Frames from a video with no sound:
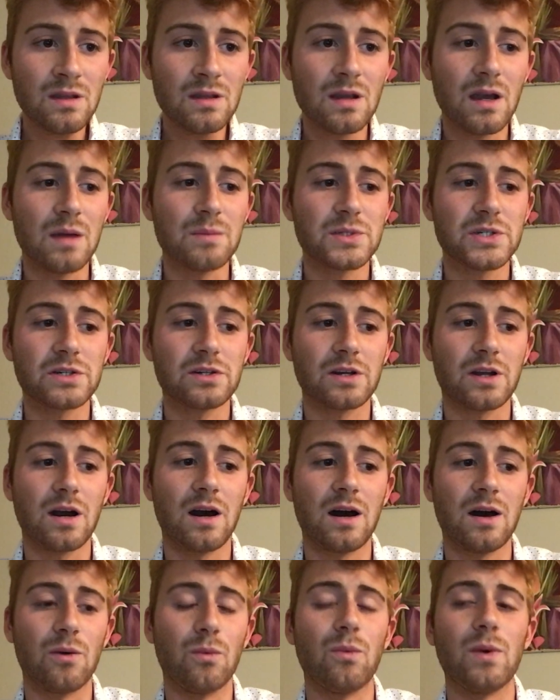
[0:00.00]
I'm sure
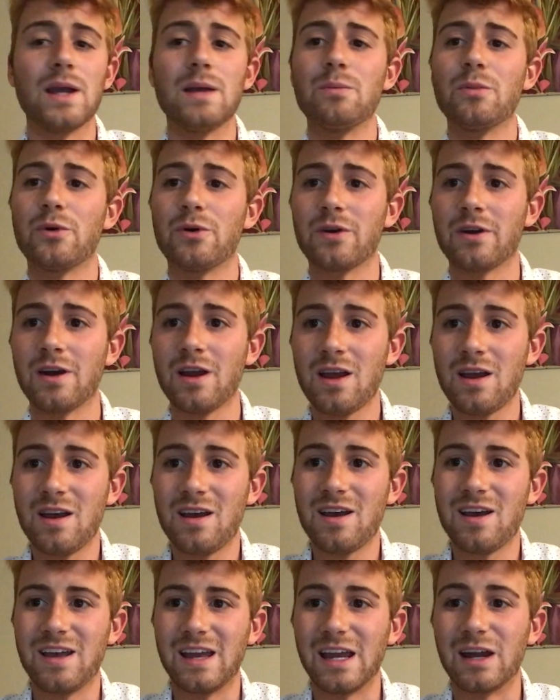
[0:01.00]
caught way more
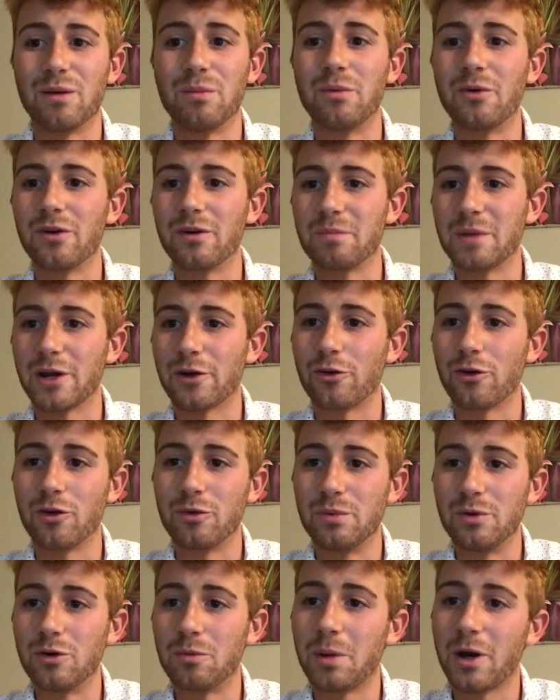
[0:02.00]
airborne
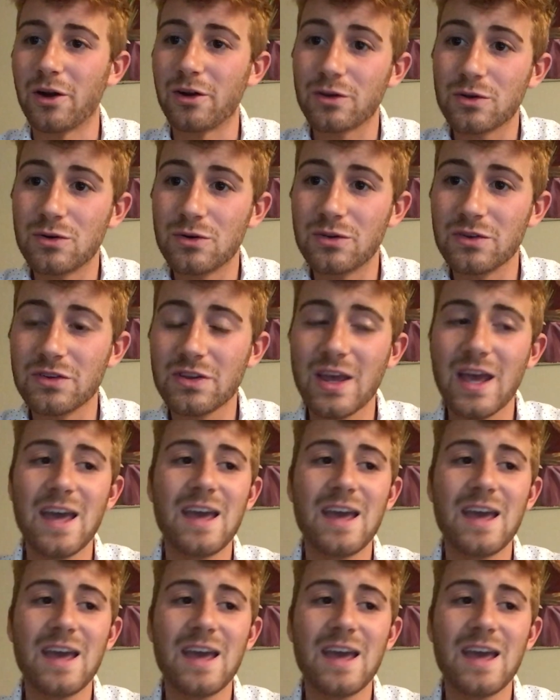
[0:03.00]
microbial particles